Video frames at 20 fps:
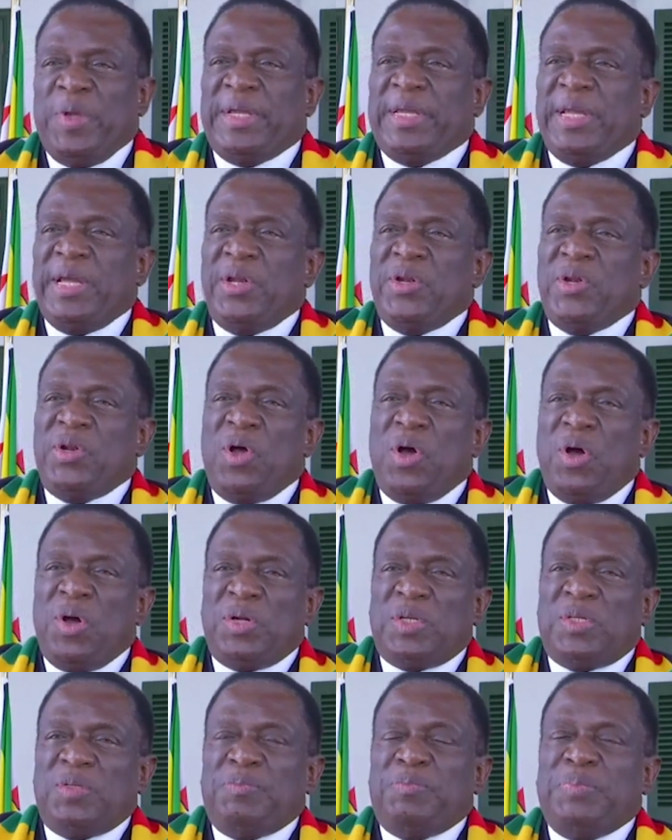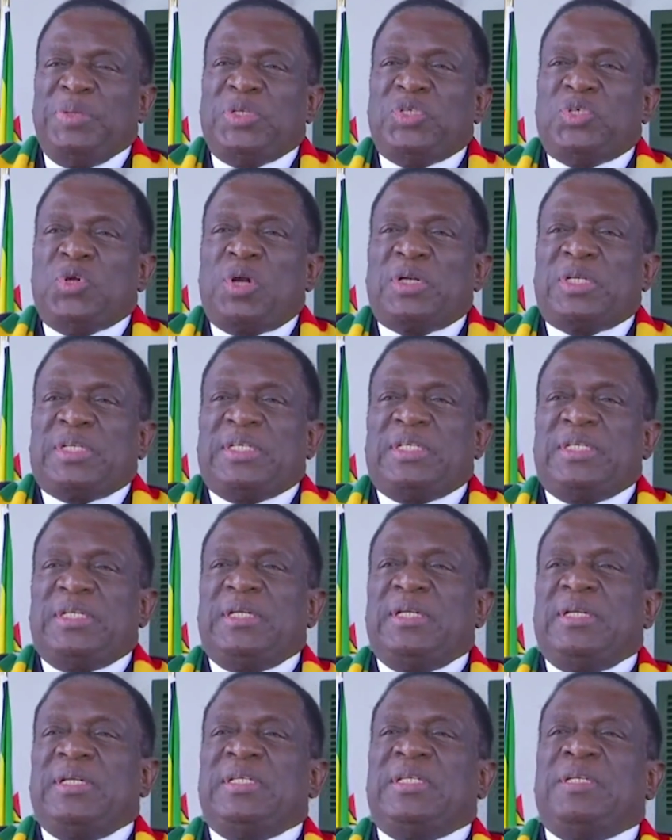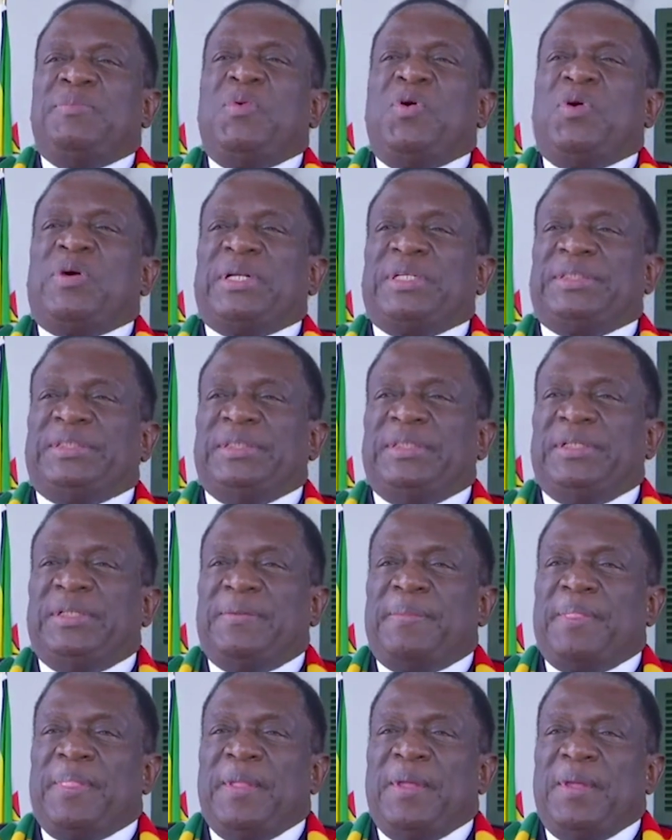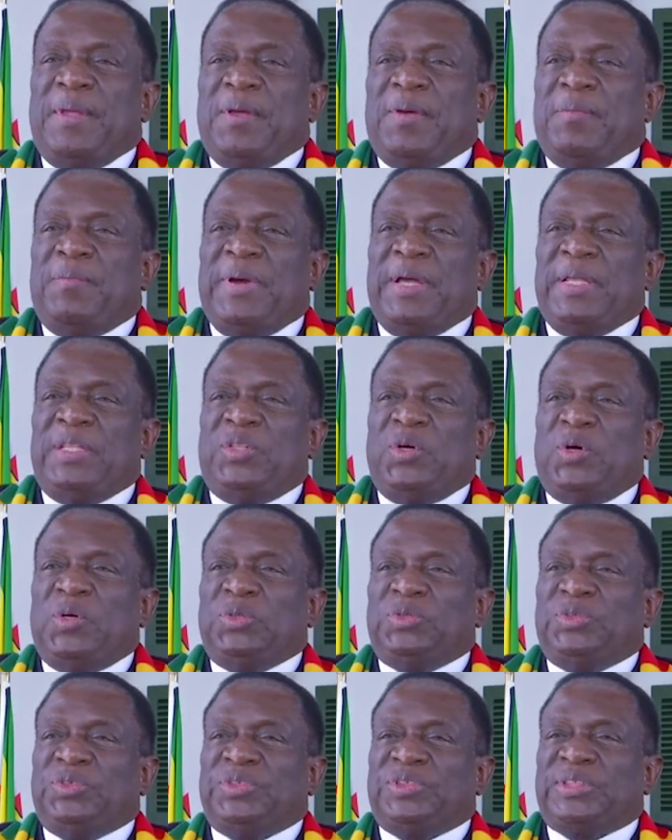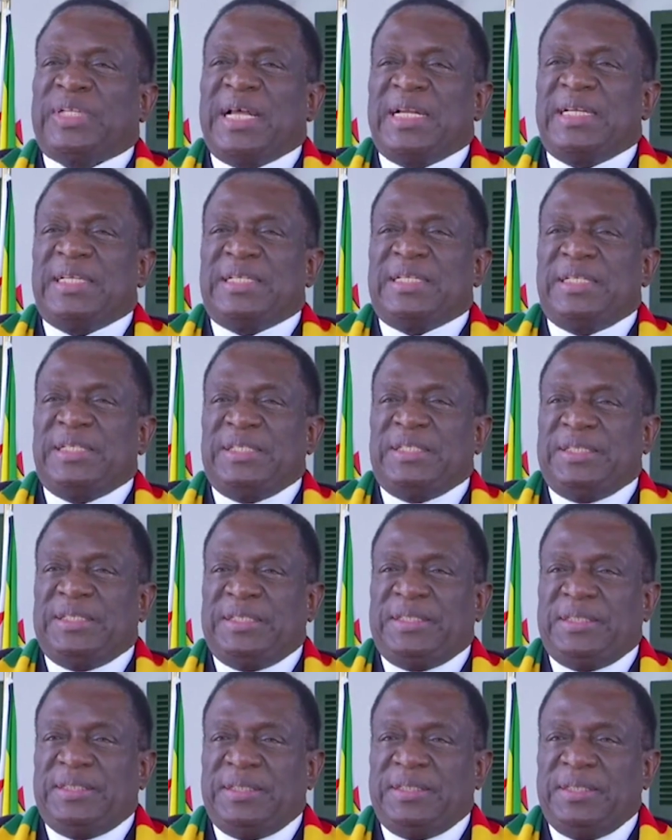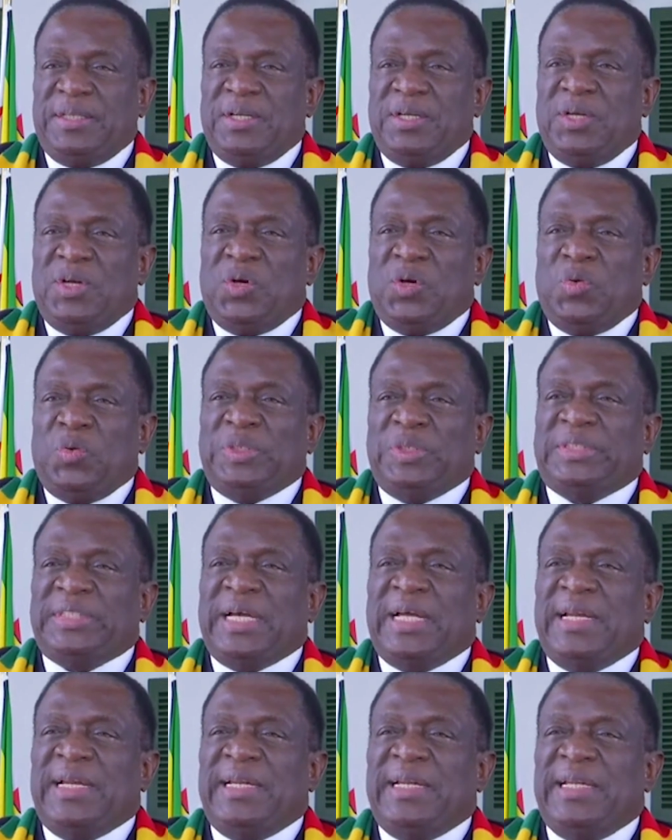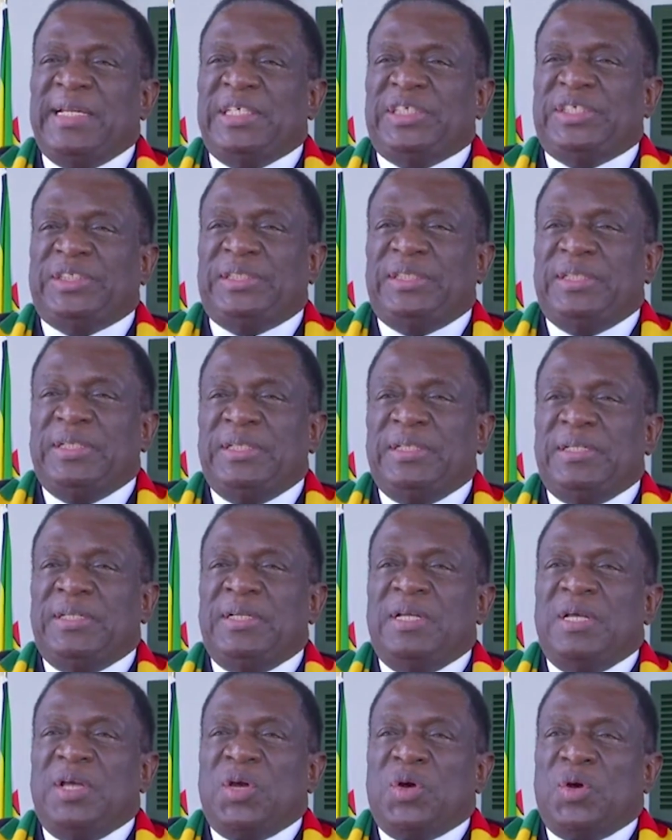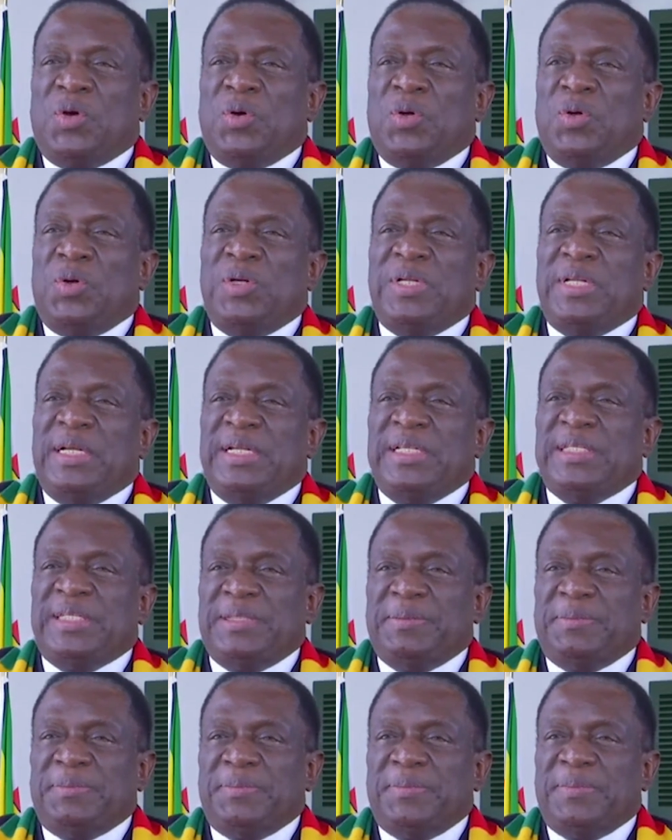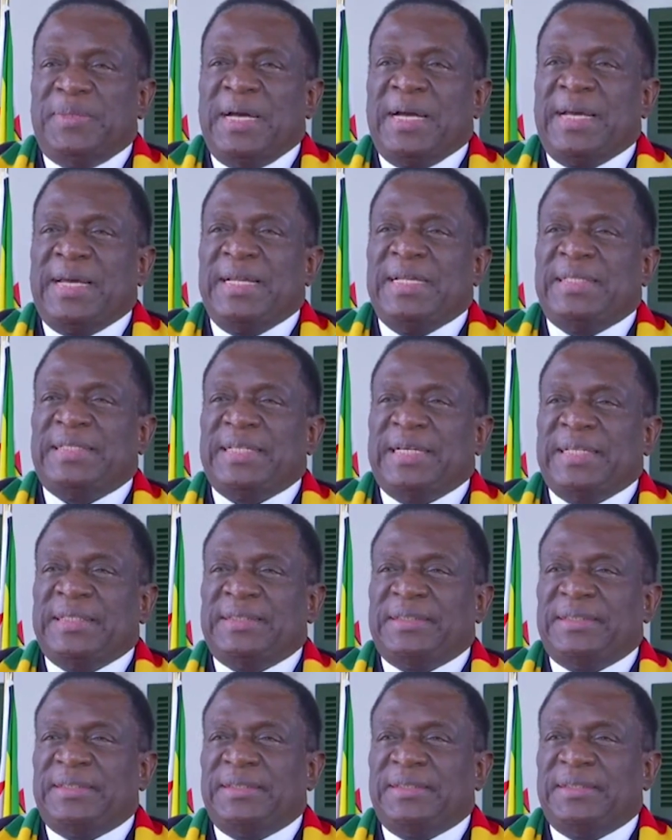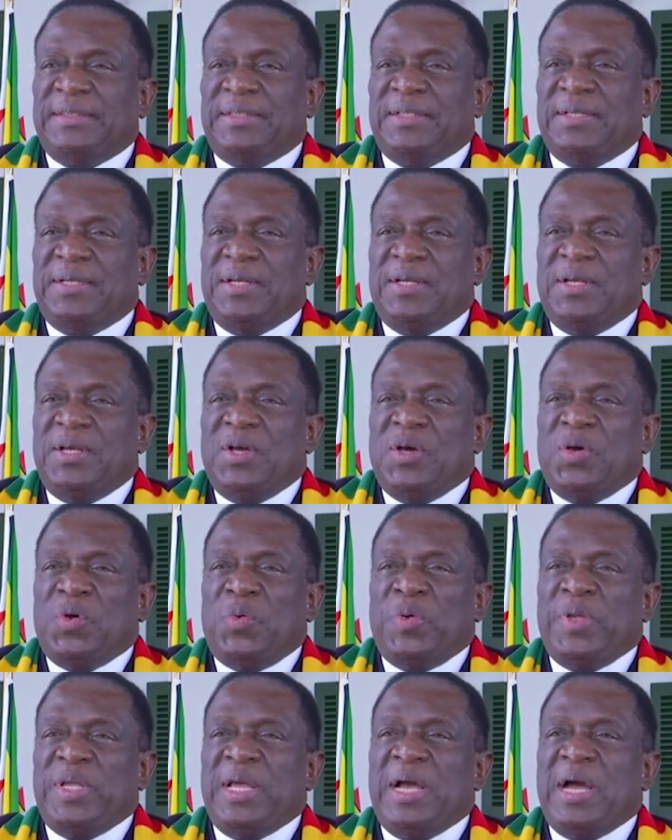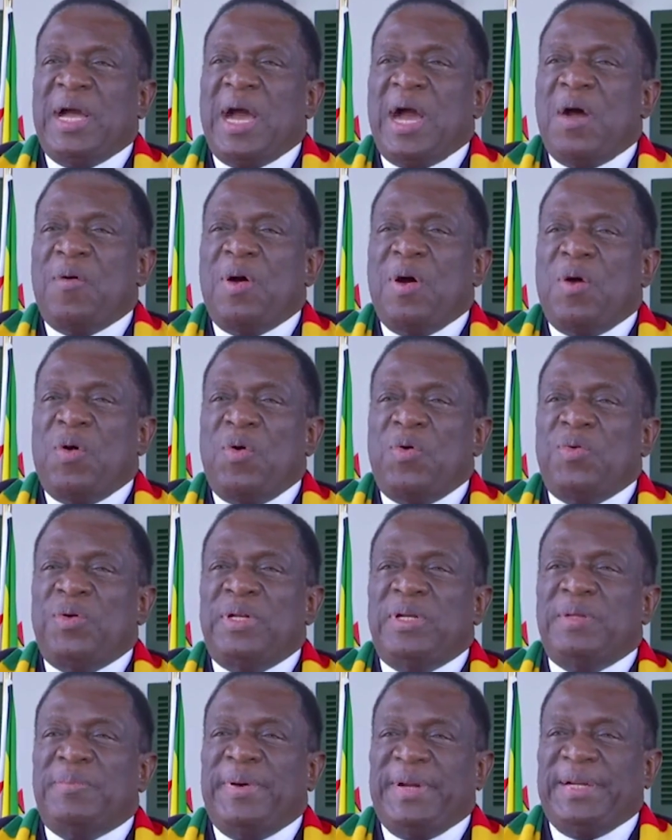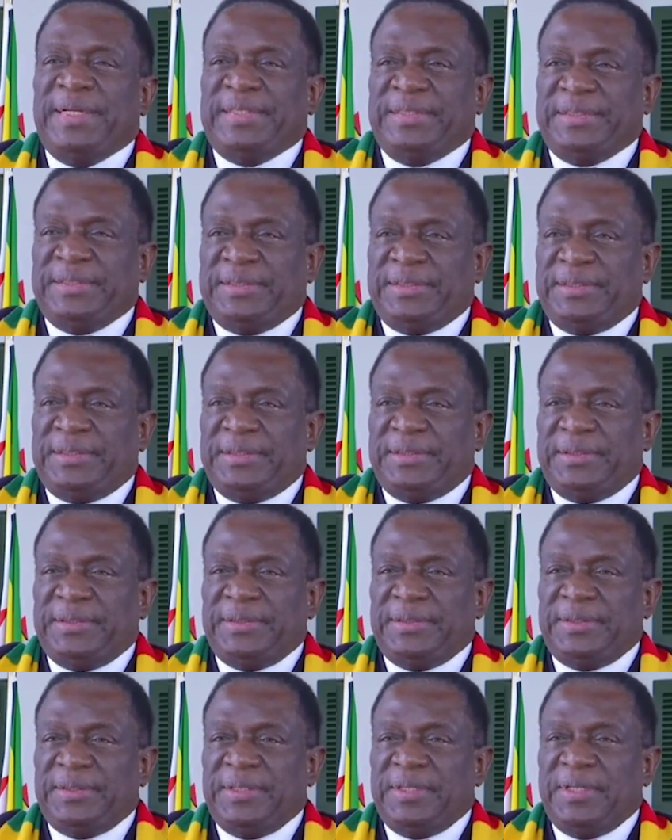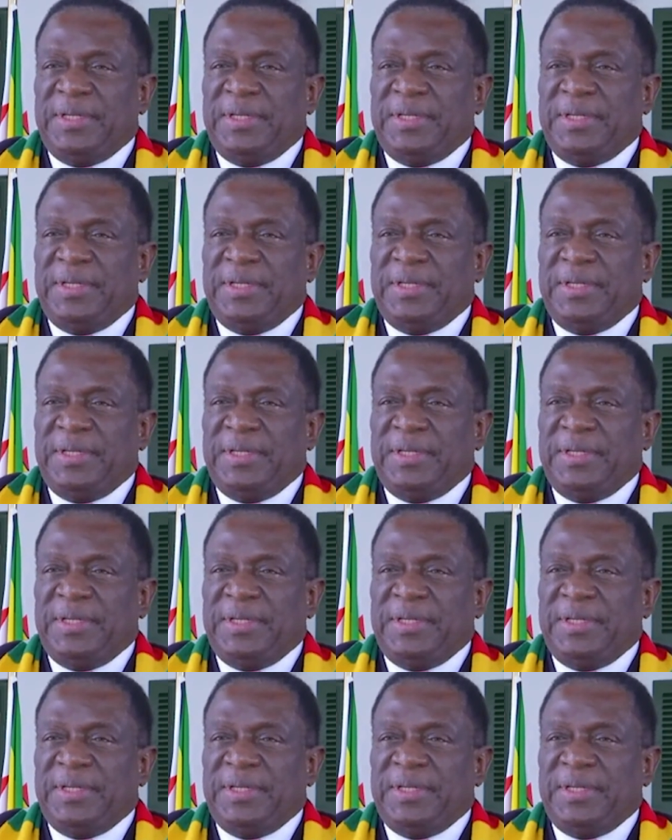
We cannot be taught democracy by those countries which unleashed colonialism against us. We are our own liberators.